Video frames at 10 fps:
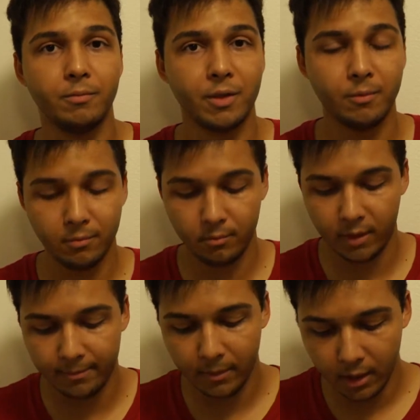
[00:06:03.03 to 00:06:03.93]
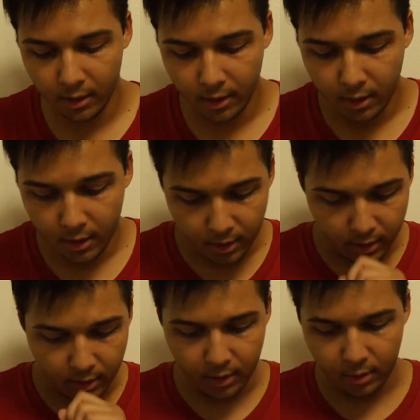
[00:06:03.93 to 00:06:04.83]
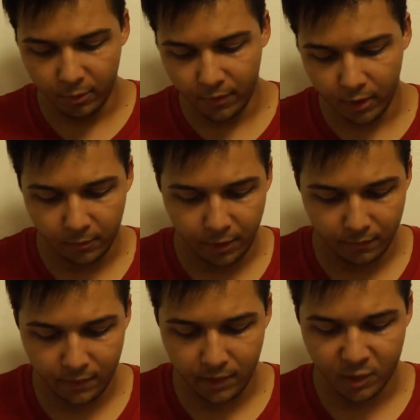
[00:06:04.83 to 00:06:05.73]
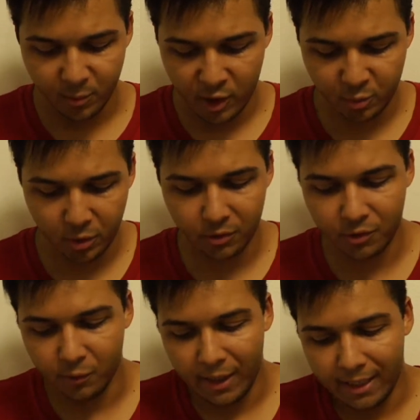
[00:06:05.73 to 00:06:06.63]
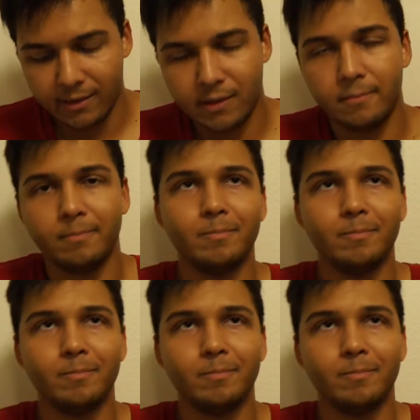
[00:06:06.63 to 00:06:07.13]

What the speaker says: So yeah. Moving on, we have the Smash Brothers Direct.